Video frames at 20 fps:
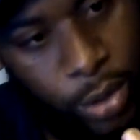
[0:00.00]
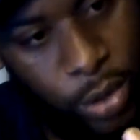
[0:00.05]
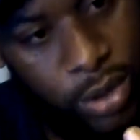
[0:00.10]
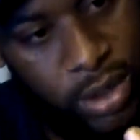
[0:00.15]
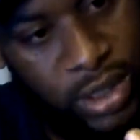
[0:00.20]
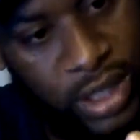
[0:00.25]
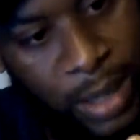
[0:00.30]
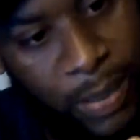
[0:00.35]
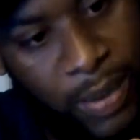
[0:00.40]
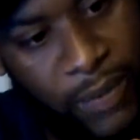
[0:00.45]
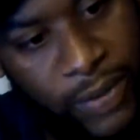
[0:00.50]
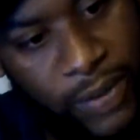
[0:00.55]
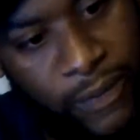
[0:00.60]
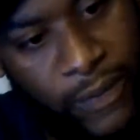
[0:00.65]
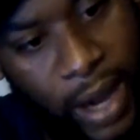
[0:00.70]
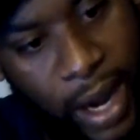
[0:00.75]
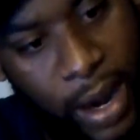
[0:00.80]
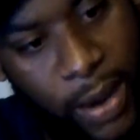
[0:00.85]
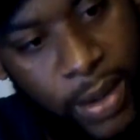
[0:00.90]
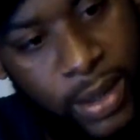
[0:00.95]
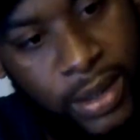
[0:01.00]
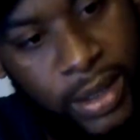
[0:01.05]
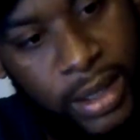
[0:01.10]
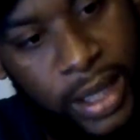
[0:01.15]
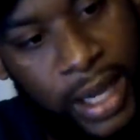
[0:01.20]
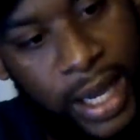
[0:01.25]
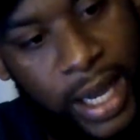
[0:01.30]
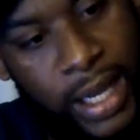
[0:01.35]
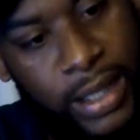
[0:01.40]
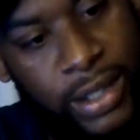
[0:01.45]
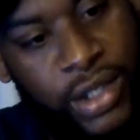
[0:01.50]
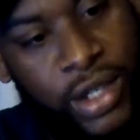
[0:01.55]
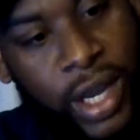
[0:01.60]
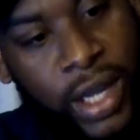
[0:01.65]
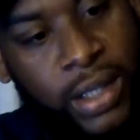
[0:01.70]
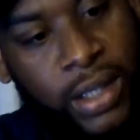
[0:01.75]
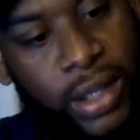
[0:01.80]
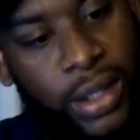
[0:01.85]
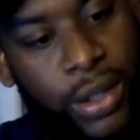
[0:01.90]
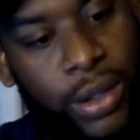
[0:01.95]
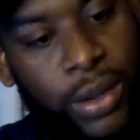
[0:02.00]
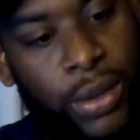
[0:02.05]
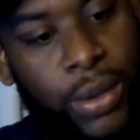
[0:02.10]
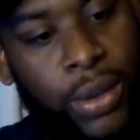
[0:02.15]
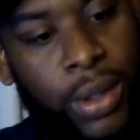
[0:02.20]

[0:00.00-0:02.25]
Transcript: part into my syringe.